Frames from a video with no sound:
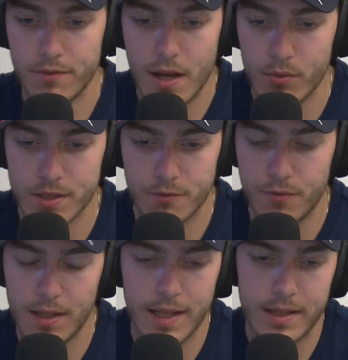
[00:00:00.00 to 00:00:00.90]
If that was
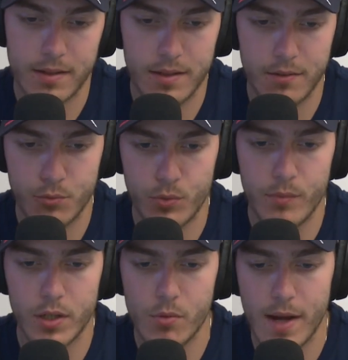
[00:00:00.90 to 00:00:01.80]

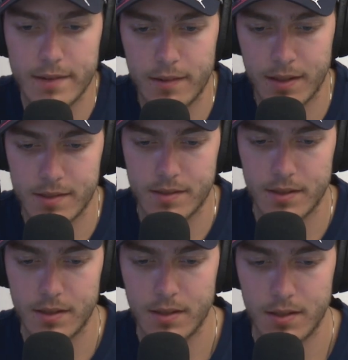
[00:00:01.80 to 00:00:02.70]
when we go back to the
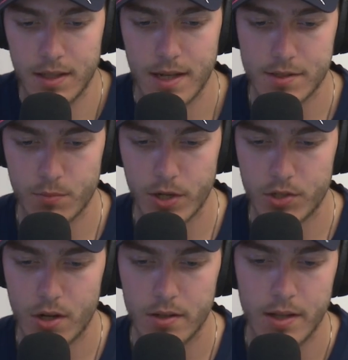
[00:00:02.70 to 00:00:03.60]
incident in
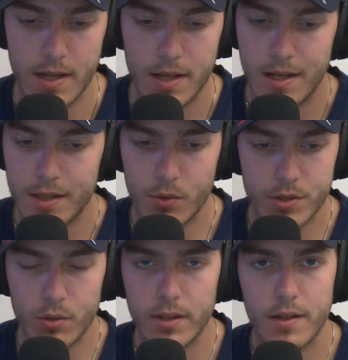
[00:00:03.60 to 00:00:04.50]
Azerbaijan, there
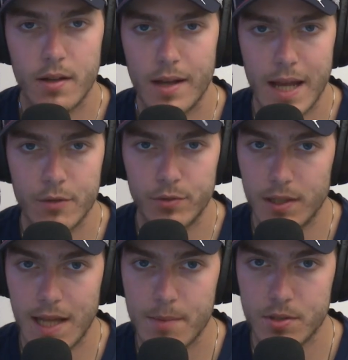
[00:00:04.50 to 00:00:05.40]
was only a
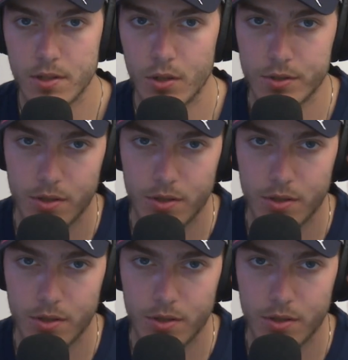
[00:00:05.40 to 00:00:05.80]
handful of laps to go.